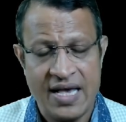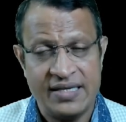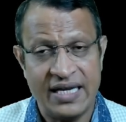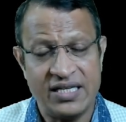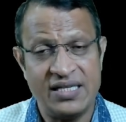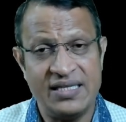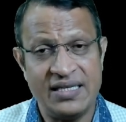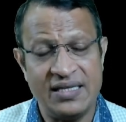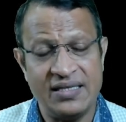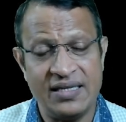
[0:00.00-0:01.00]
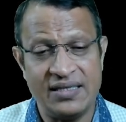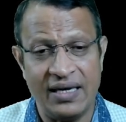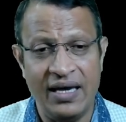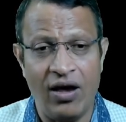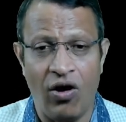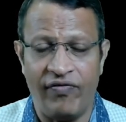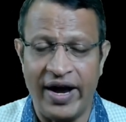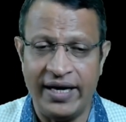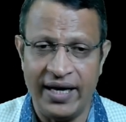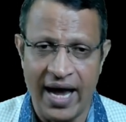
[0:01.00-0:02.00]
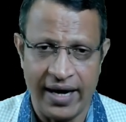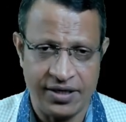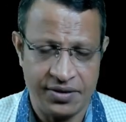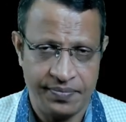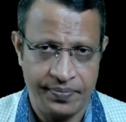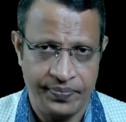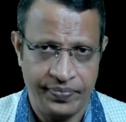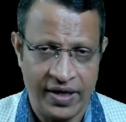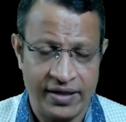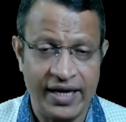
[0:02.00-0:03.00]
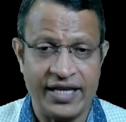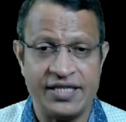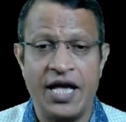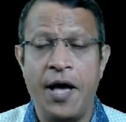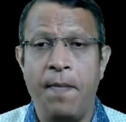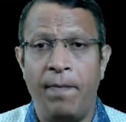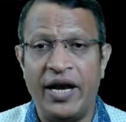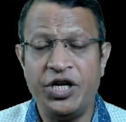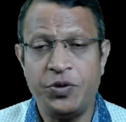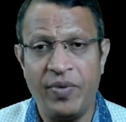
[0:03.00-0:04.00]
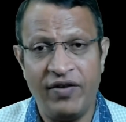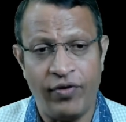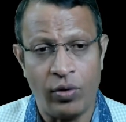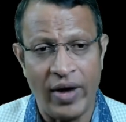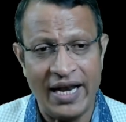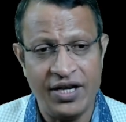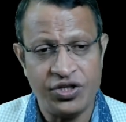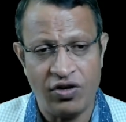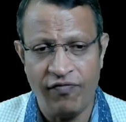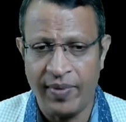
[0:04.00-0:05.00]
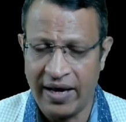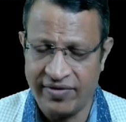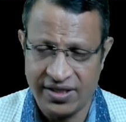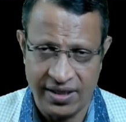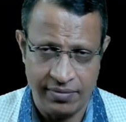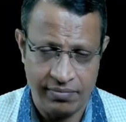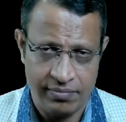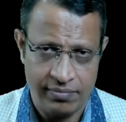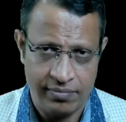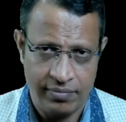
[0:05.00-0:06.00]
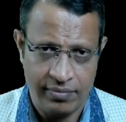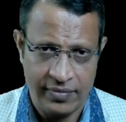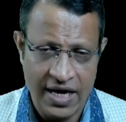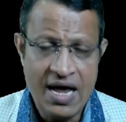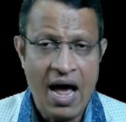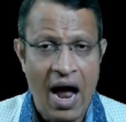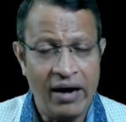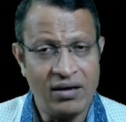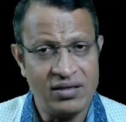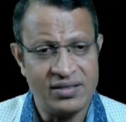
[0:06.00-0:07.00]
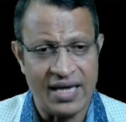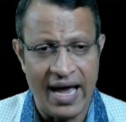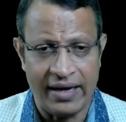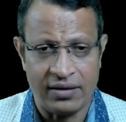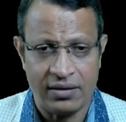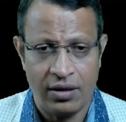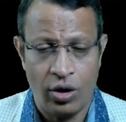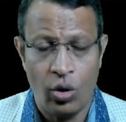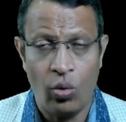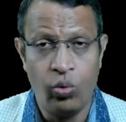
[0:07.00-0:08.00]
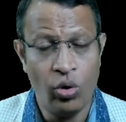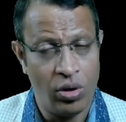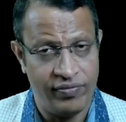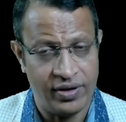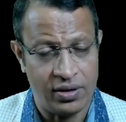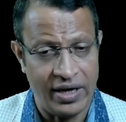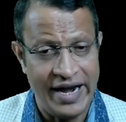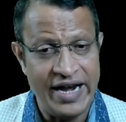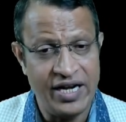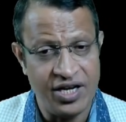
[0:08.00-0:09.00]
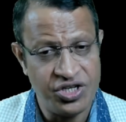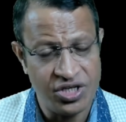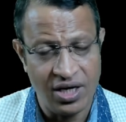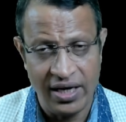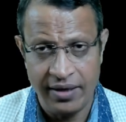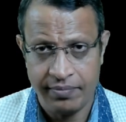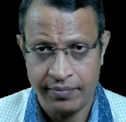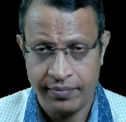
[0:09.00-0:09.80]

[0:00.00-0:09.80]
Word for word: Section 66E of IT Act, that is, punishment for violation of privacy. Under this act, whoever intentionally